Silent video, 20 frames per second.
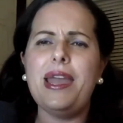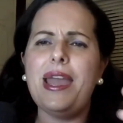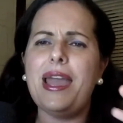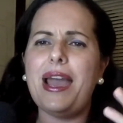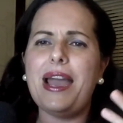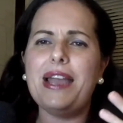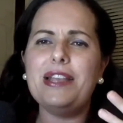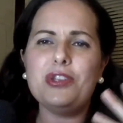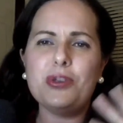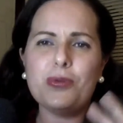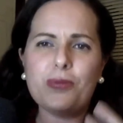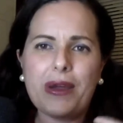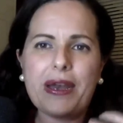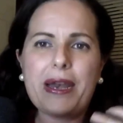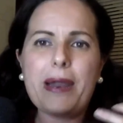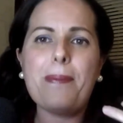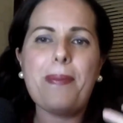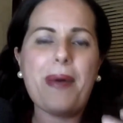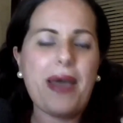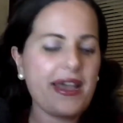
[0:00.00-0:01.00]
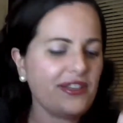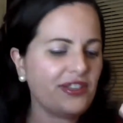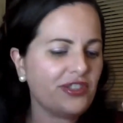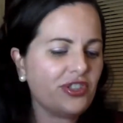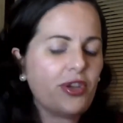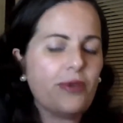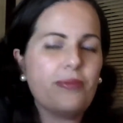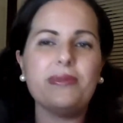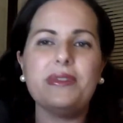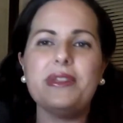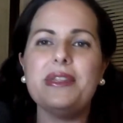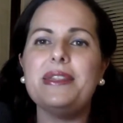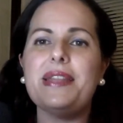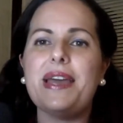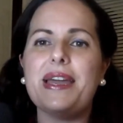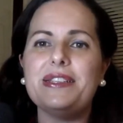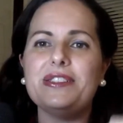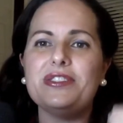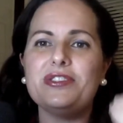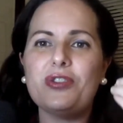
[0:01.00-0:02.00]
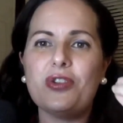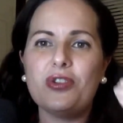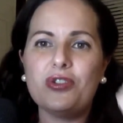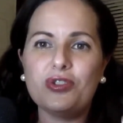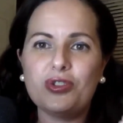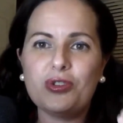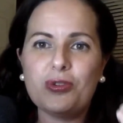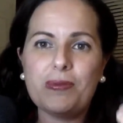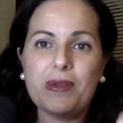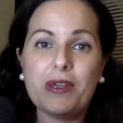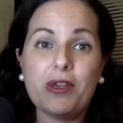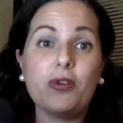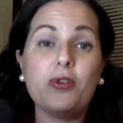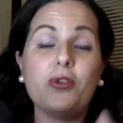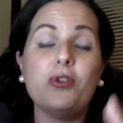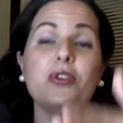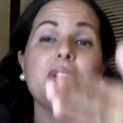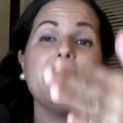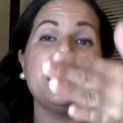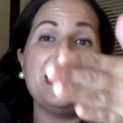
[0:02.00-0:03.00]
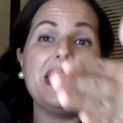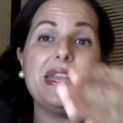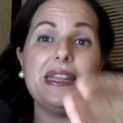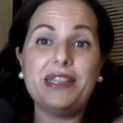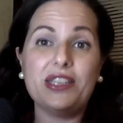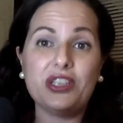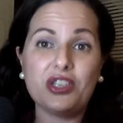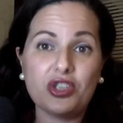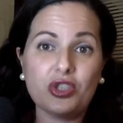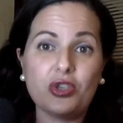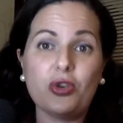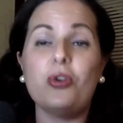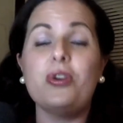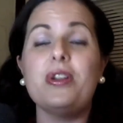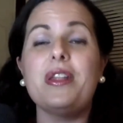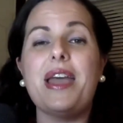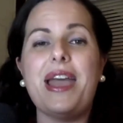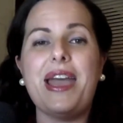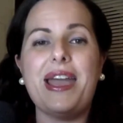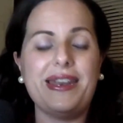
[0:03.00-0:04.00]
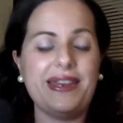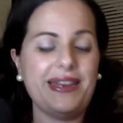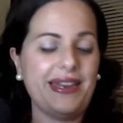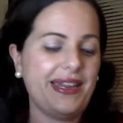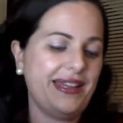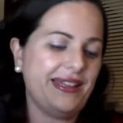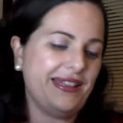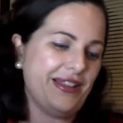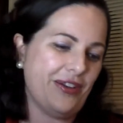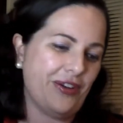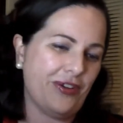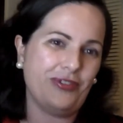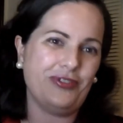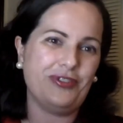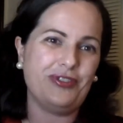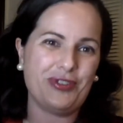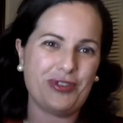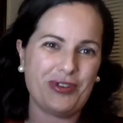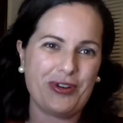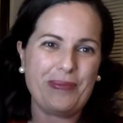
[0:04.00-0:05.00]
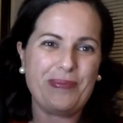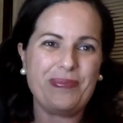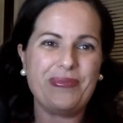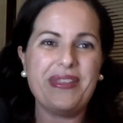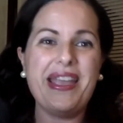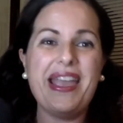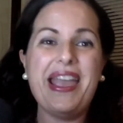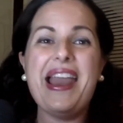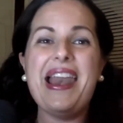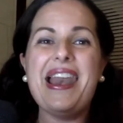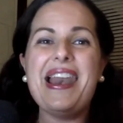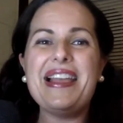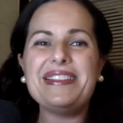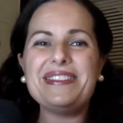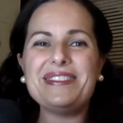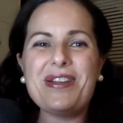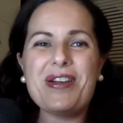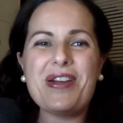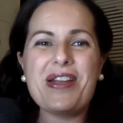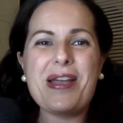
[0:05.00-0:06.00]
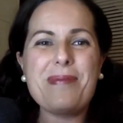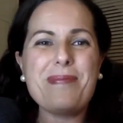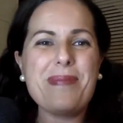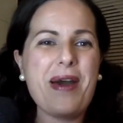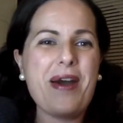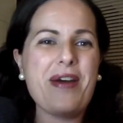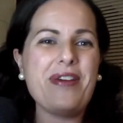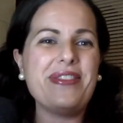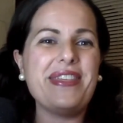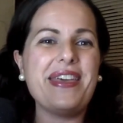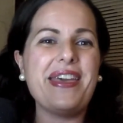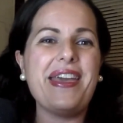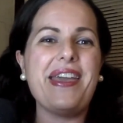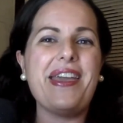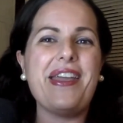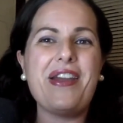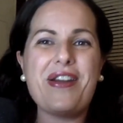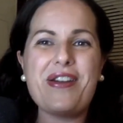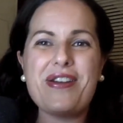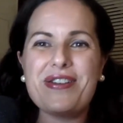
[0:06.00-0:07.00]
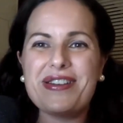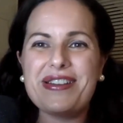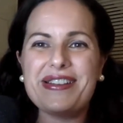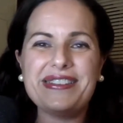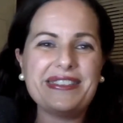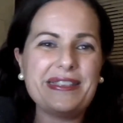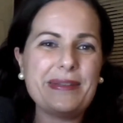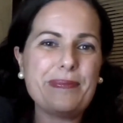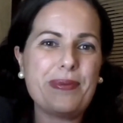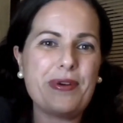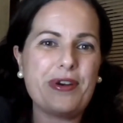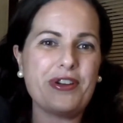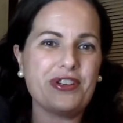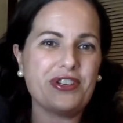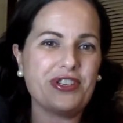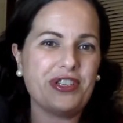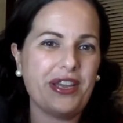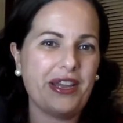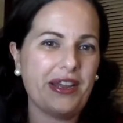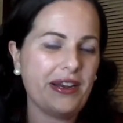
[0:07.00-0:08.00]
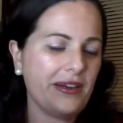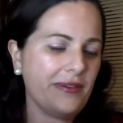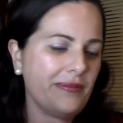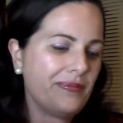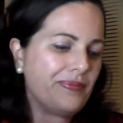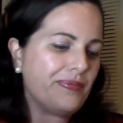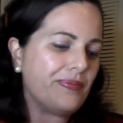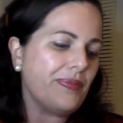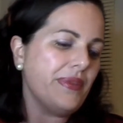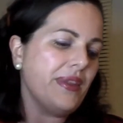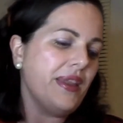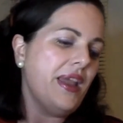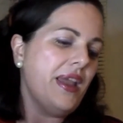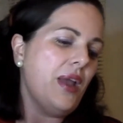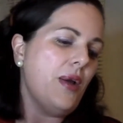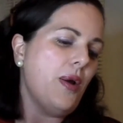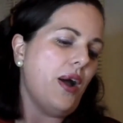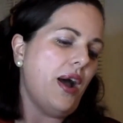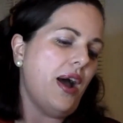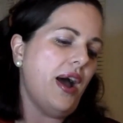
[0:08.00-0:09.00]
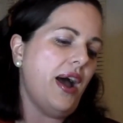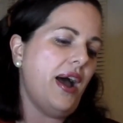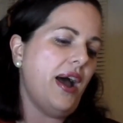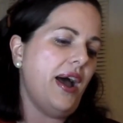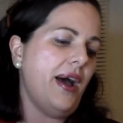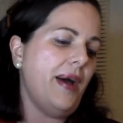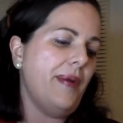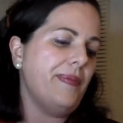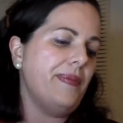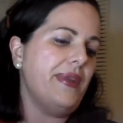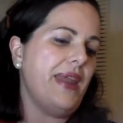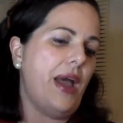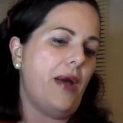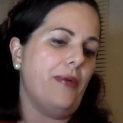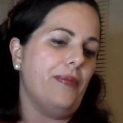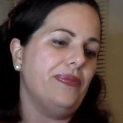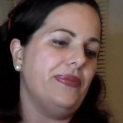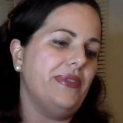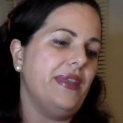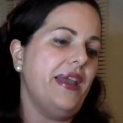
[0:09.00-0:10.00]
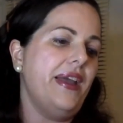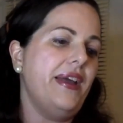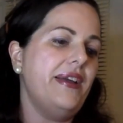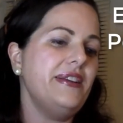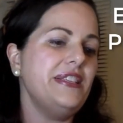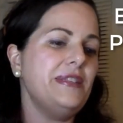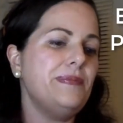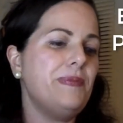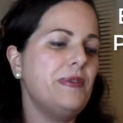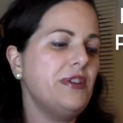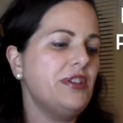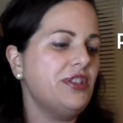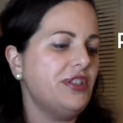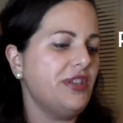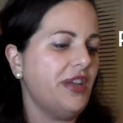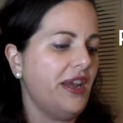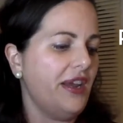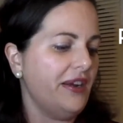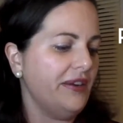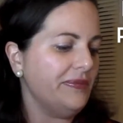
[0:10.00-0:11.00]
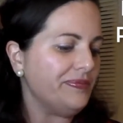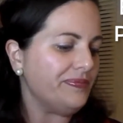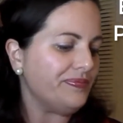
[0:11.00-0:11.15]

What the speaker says: And you want to buy something that is going to be good in the short and in the long term. Let's talk about the earnings per share. Now, the earnings per share,